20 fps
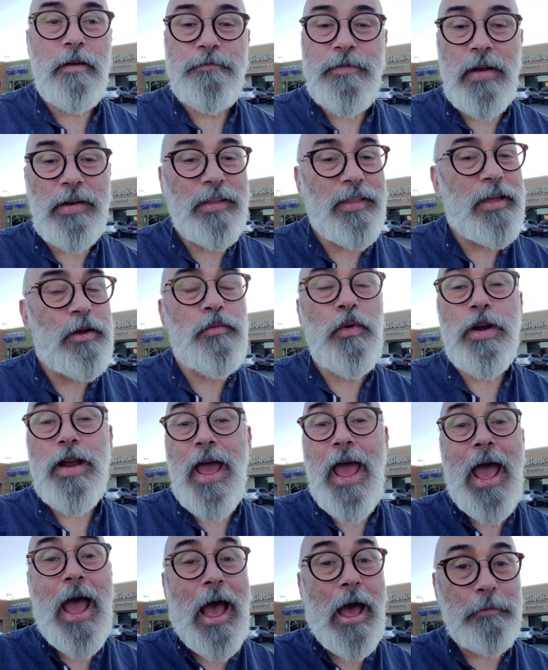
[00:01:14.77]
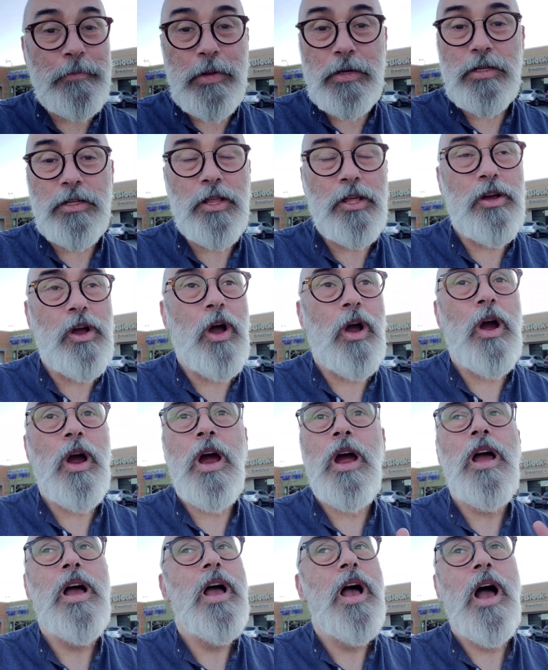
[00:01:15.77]
If anything were to happen to the
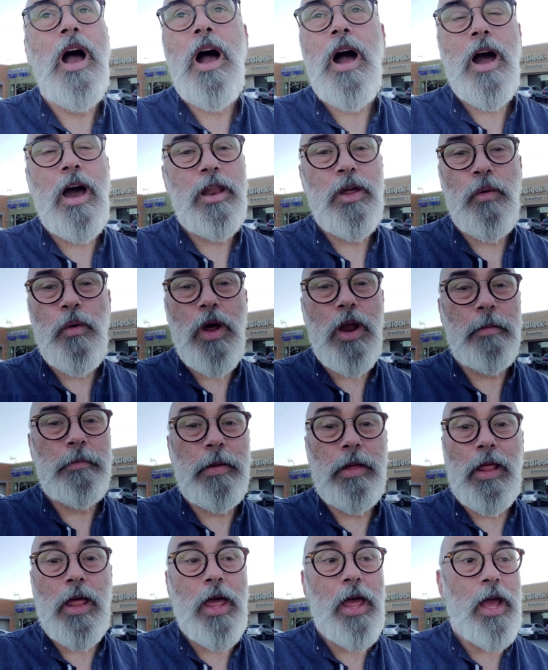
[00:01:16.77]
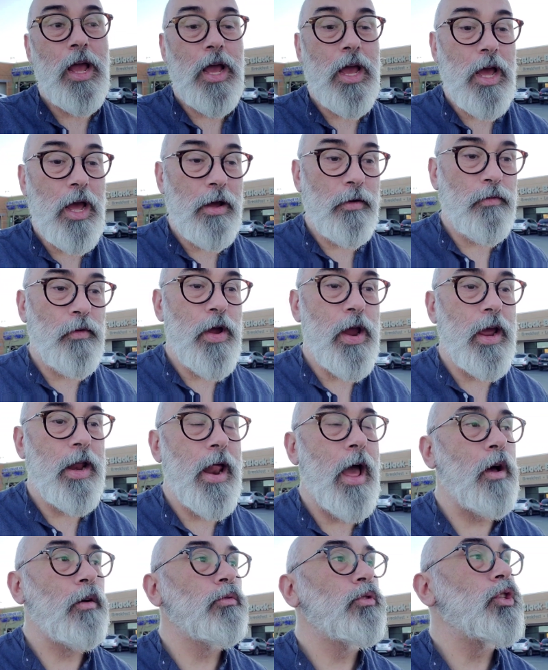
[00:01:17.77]
car, I don't want to be like freaking
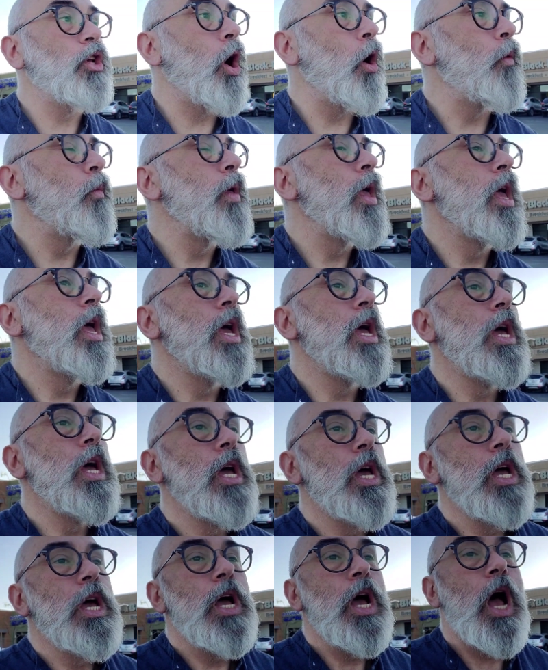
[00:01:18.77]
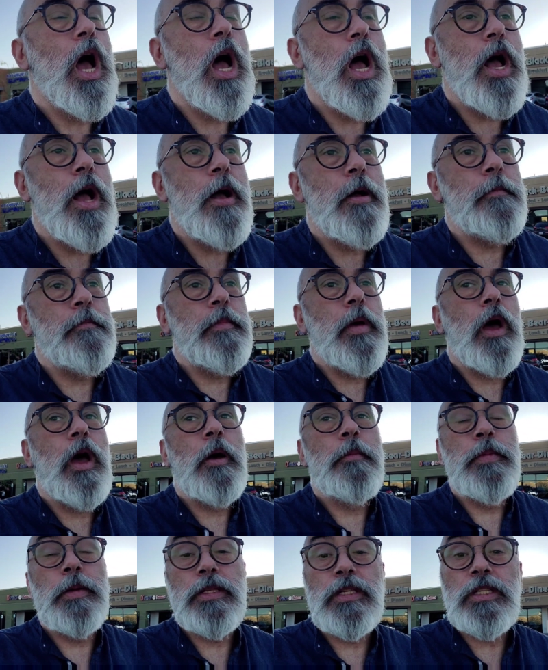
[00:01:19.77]
out. So,
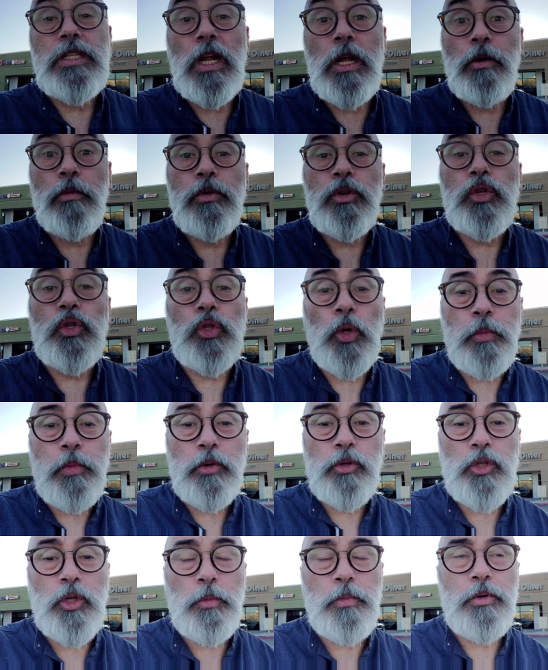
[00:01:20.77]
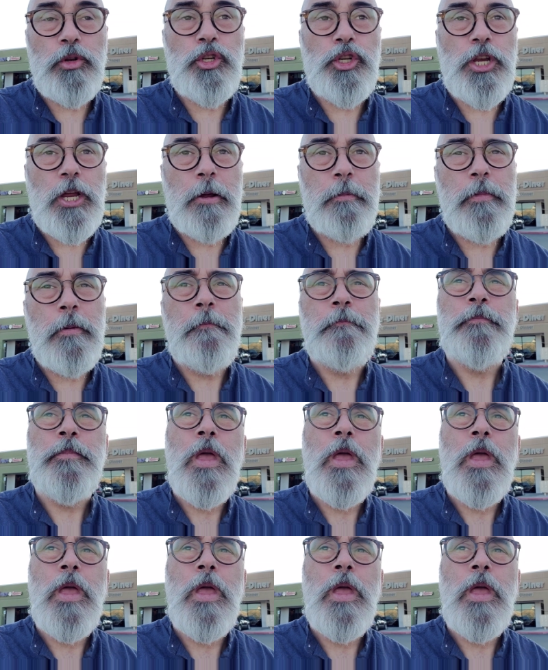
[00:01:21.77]
but still, it was super, super cheap.